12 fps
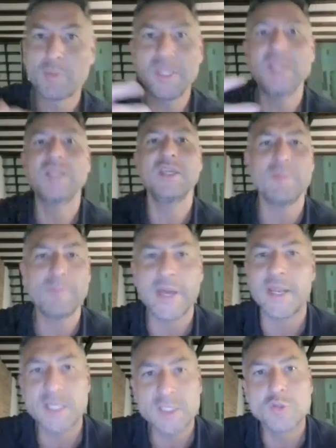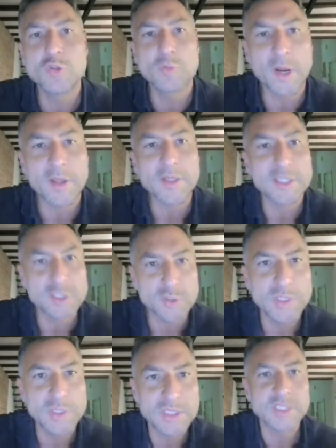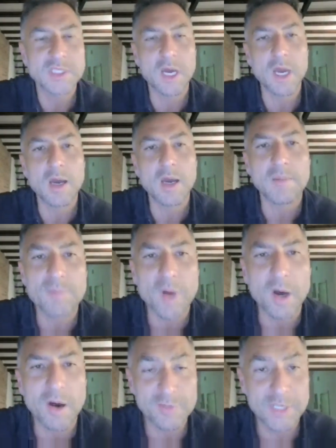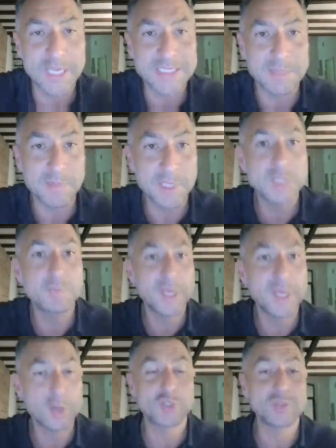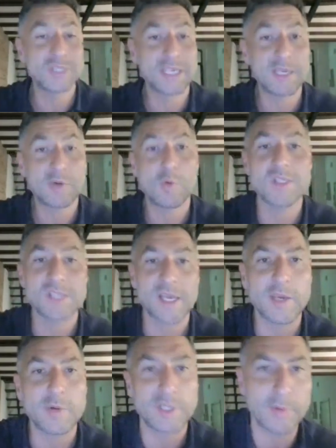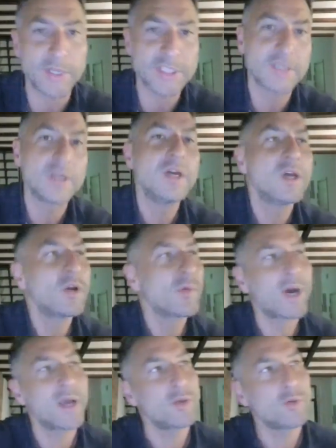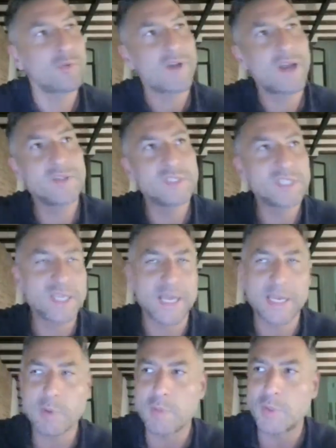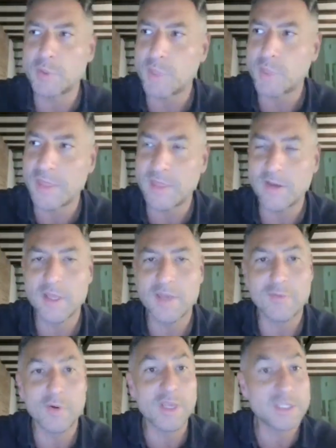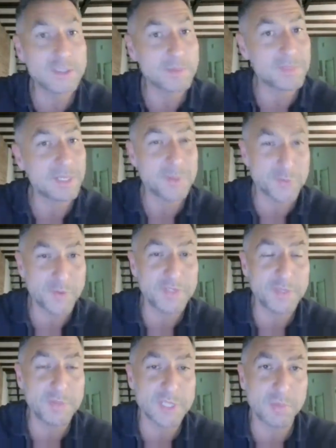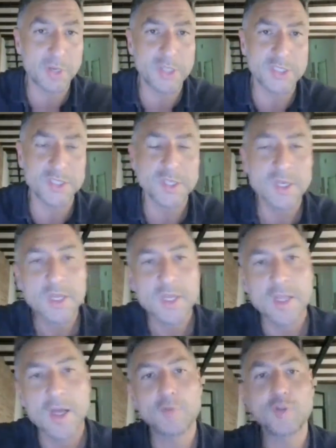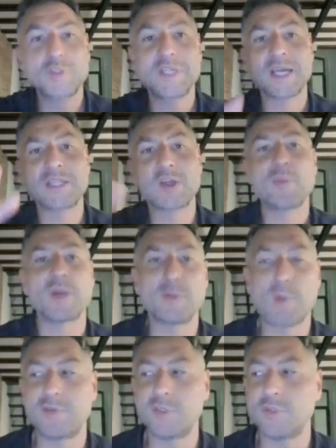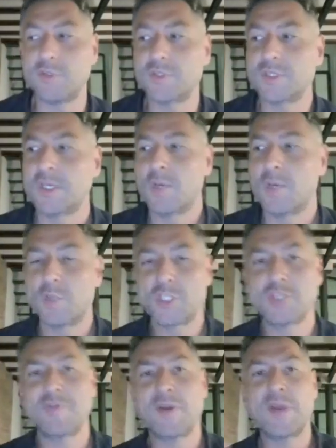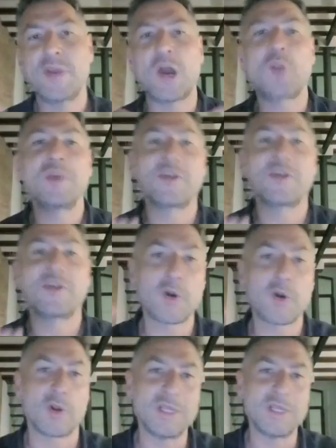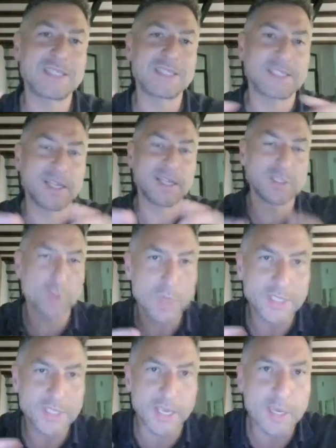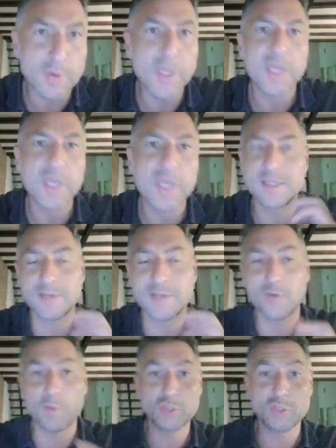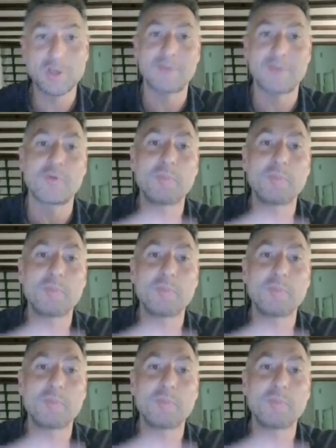completely embedded into the marketing suites of the SMEs because you're taking quasi-equity risk, right? You're financing anywhere between 30, 40, sometimes 50% plus of the target company revenues, which is a very RBF model in that sense that it's quasi-equity, and therefore, because you have